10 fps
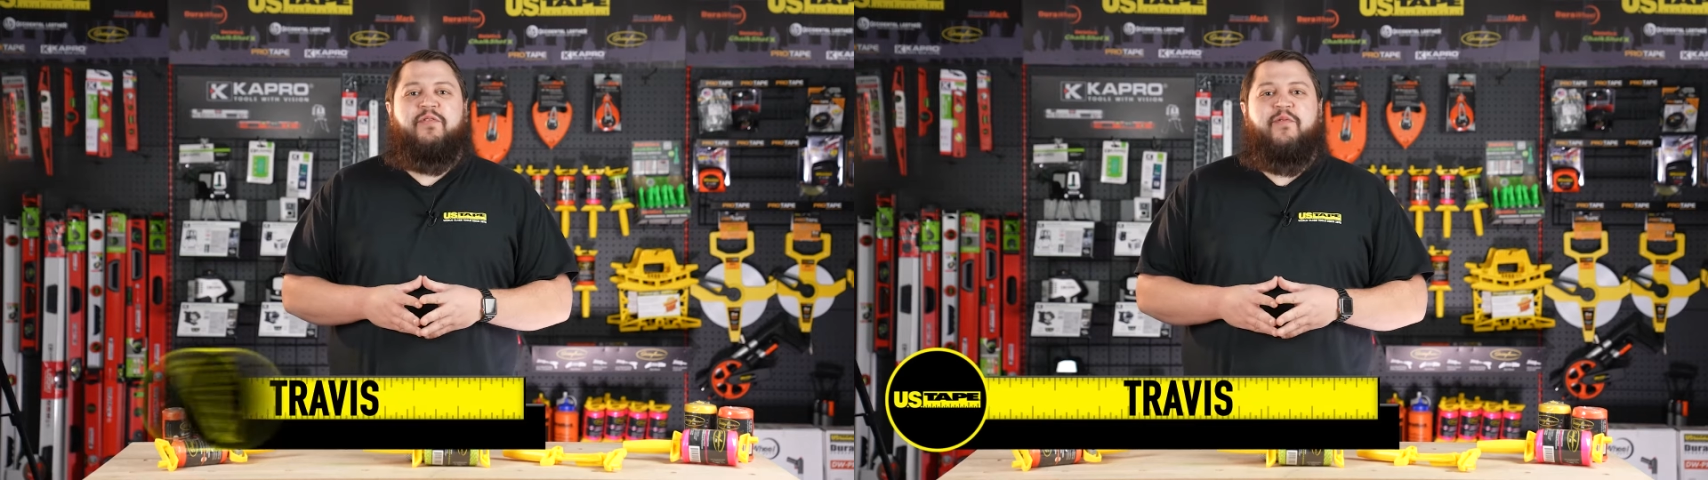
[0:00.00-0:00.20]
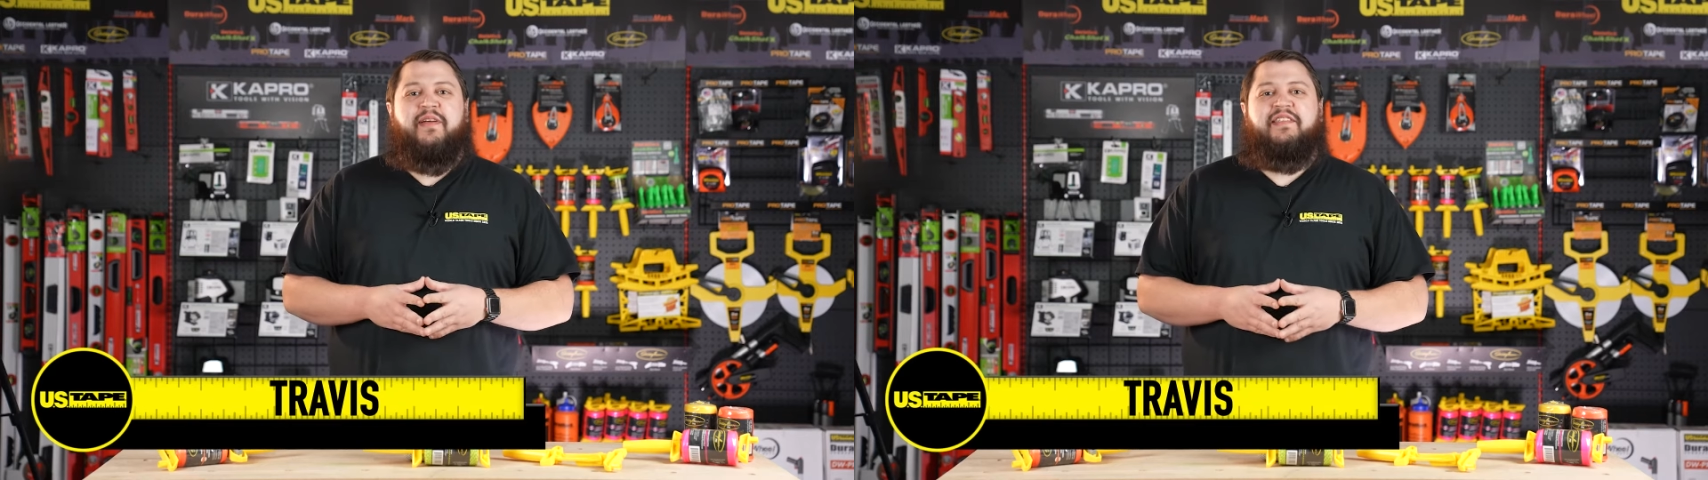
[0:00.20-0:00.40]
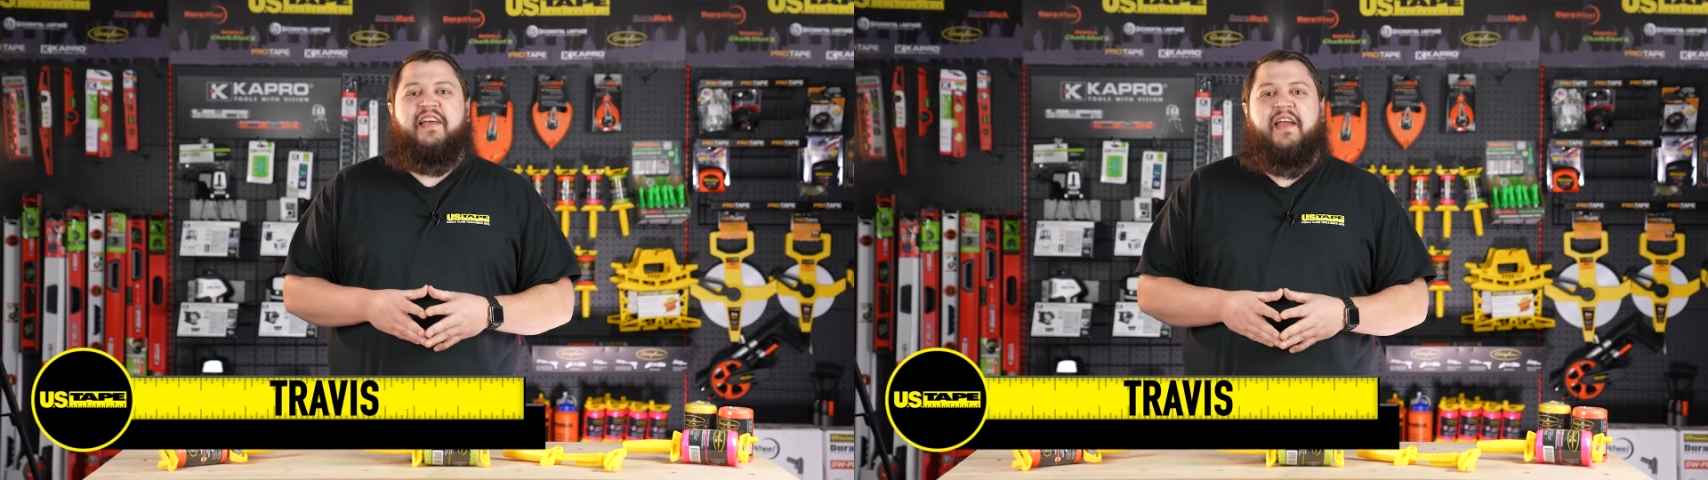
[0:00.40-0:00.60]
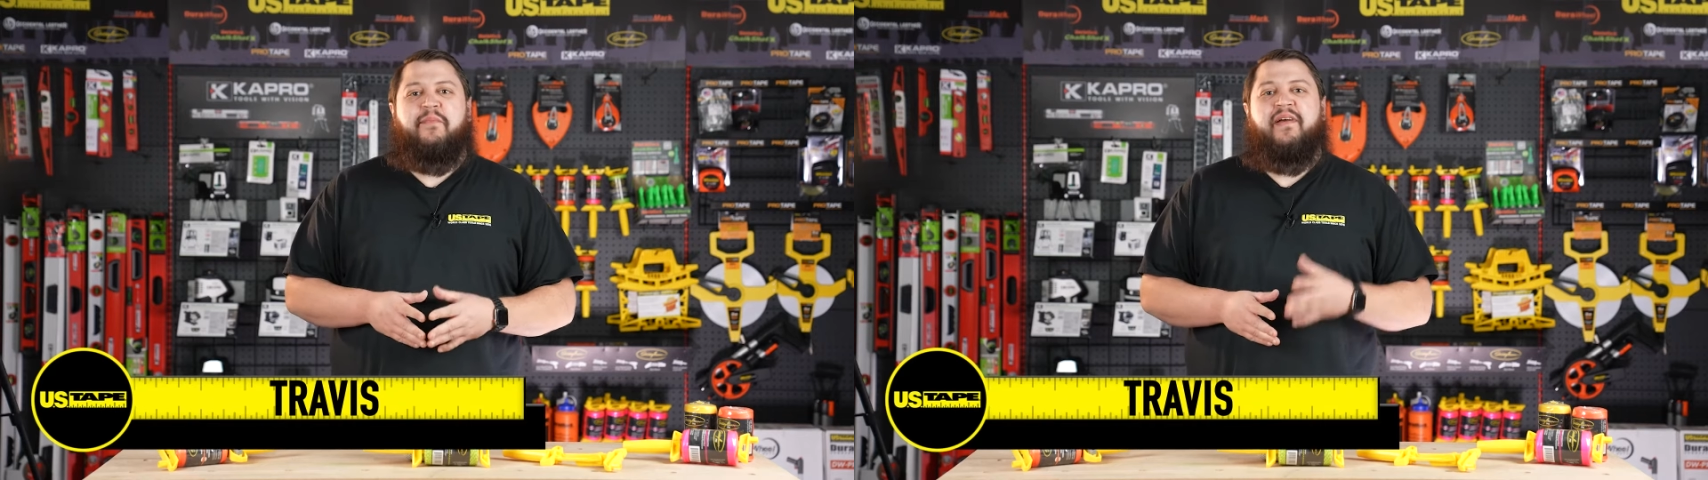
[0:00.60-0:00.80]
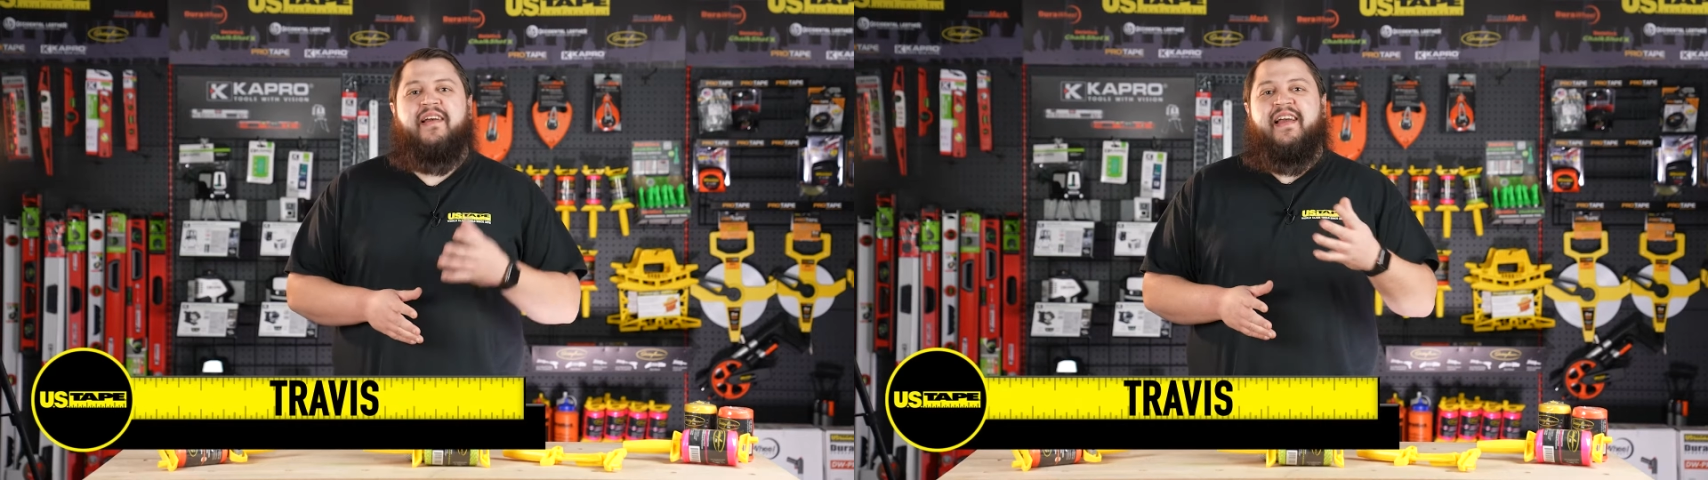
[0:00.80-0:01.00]
with US Tape,
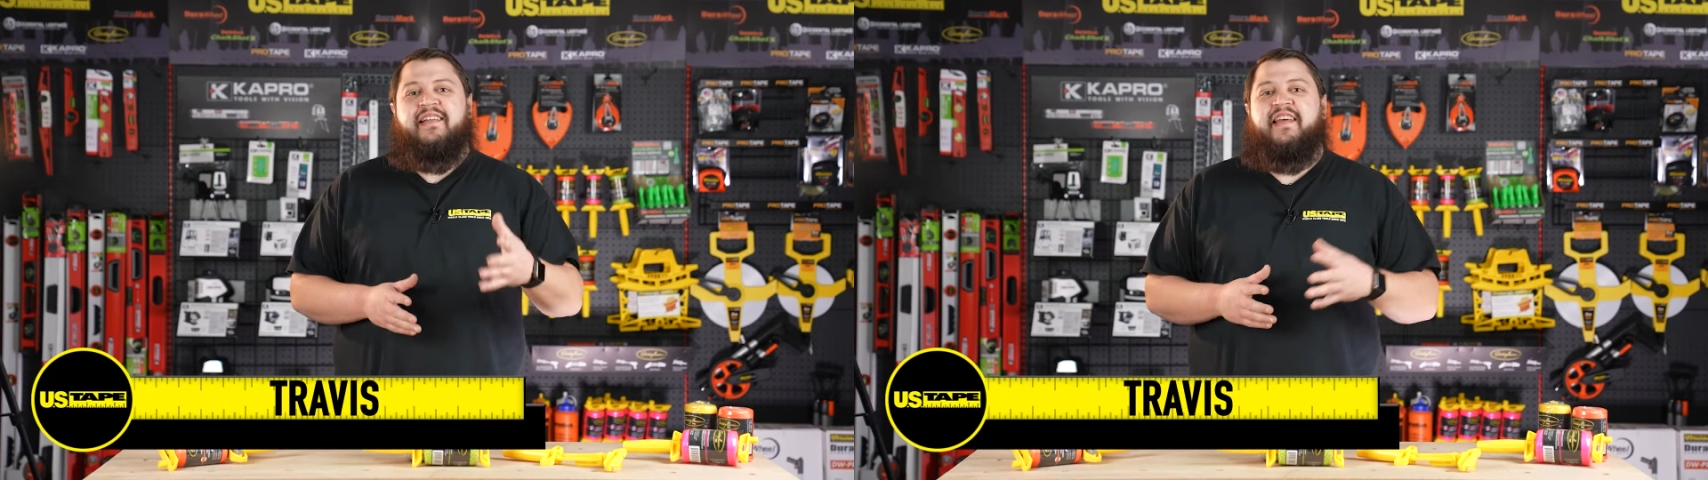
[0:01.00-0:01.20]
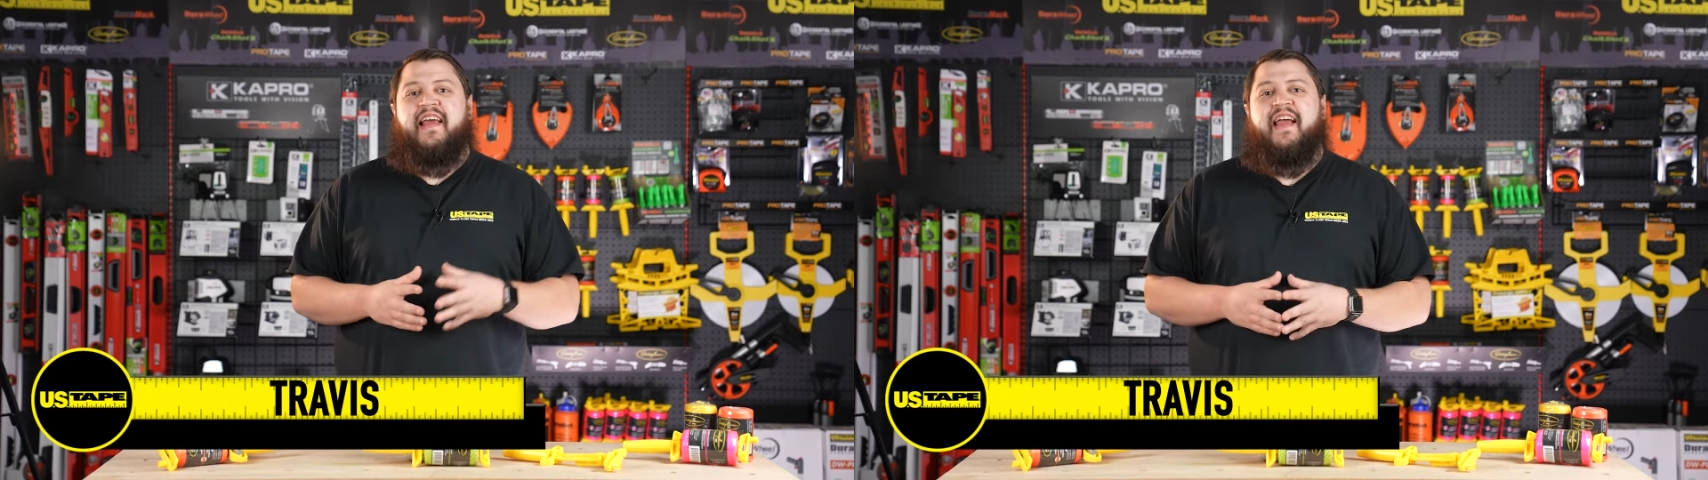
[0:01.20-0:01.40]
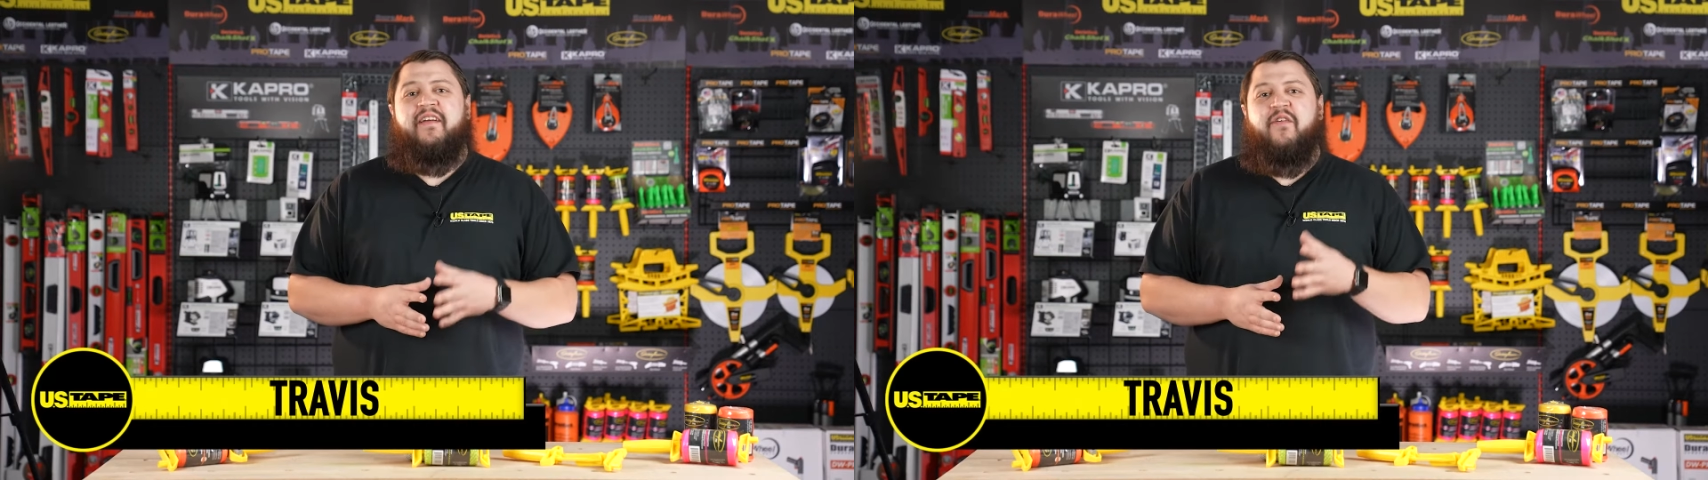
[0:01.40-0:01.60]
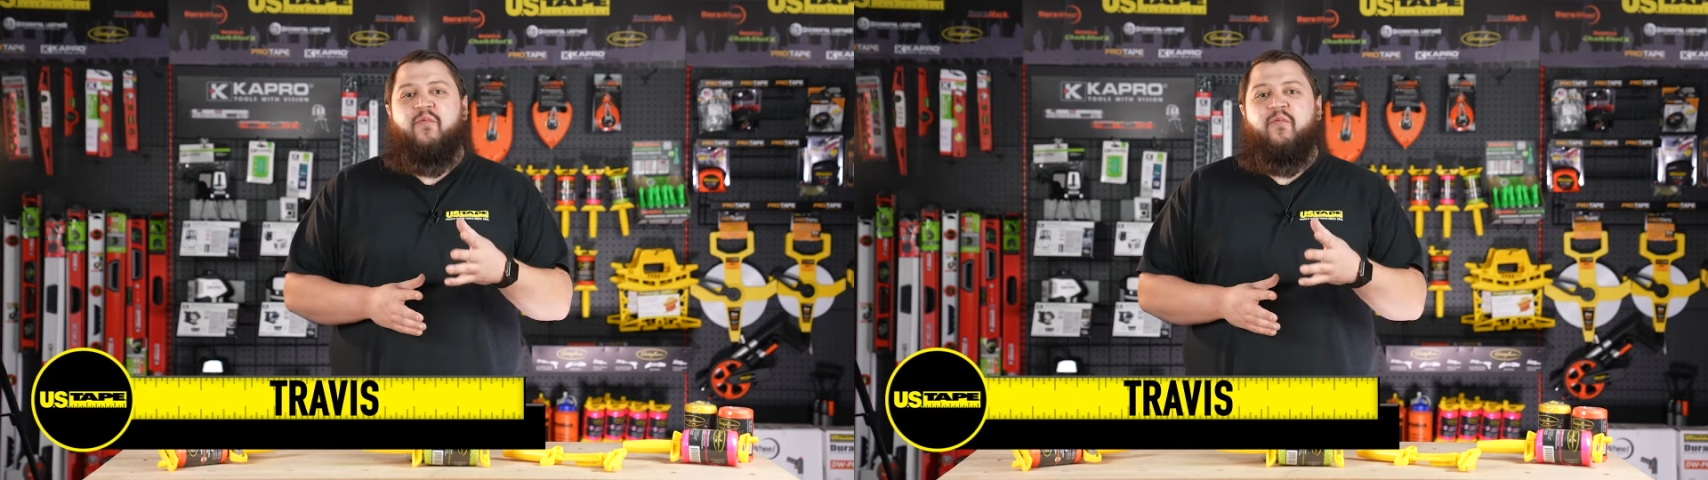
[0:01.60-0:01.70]
and today